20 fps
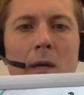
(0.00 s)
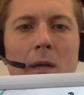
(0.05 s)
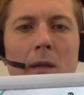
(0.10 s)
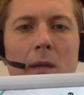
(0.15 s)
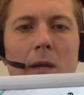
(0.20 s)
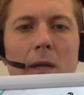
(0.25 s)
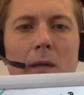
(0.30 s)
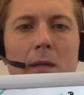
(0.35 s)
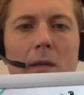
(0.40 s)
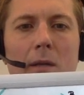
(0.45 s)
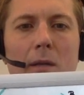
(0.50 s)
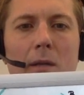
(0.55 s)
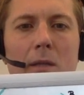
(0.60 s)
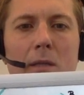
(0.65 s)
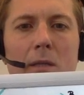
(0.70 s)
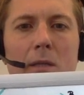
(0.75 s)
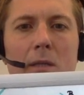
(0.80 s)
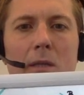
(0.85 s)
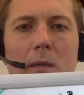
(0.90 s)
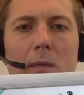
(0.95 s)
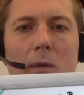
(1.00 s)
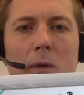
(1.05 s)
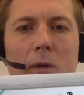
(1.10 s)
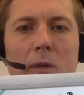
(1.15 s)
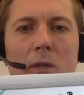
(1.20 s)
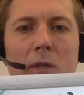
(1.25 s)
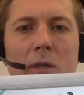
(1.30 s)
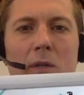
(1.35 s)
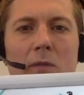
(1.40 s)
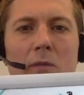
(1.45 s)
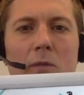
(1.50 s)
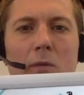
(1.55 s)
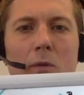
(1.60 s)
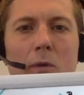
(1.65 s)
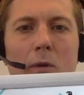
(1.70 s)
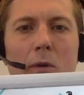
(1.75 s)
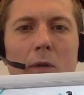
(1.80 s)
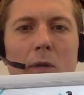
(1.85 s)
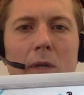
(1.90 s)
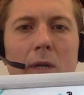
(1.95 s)
that this is a positive
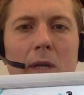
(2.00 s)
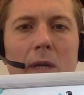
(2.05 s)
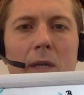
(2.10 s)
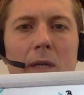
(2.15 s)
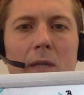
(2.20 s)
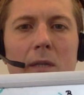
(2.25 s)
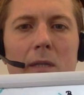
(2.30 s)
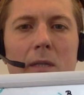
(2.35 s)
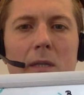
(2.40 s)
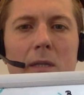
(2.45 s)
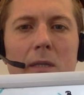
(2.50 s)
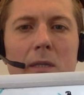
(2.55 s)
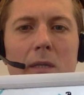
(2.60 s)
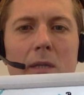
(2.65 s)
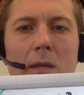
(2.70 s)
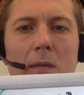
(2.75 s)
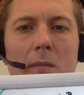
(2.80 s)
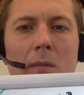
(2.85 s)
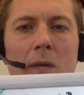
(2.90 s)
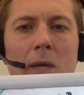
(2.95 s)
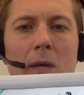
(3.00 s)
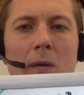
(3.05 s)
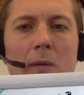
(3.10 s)
coordinate system